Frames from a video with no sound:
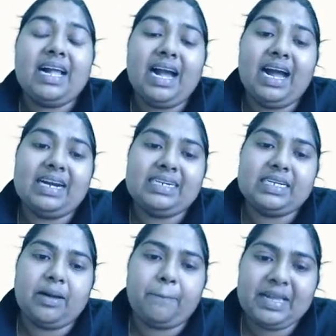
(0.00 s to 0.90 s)

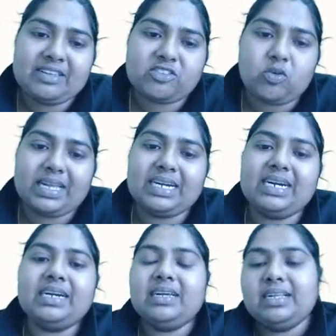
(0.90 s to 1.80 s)
And P
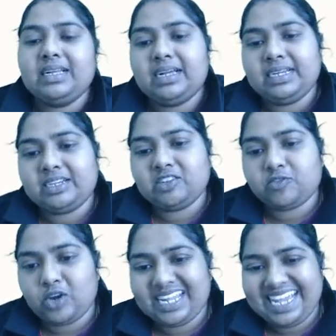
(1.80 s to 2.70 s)
squared, it is
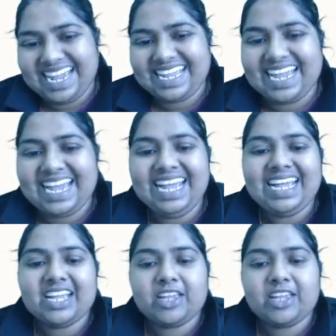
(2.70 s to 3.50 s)
for AA.